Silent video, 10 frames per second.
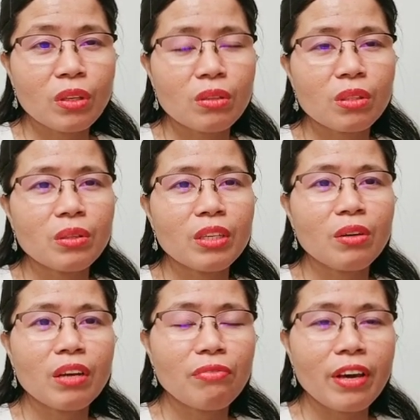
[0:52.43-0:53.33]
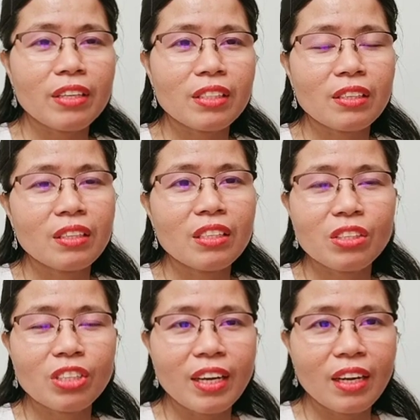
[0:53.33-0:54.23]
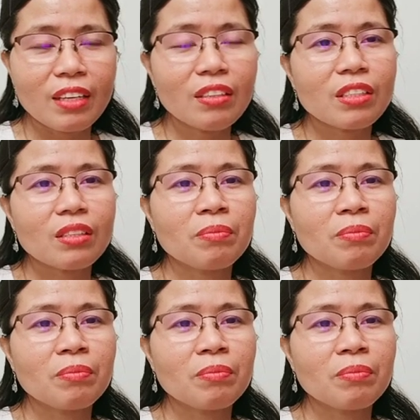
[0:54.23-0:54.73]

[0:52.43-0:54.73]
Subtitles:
so that you can face this challenge.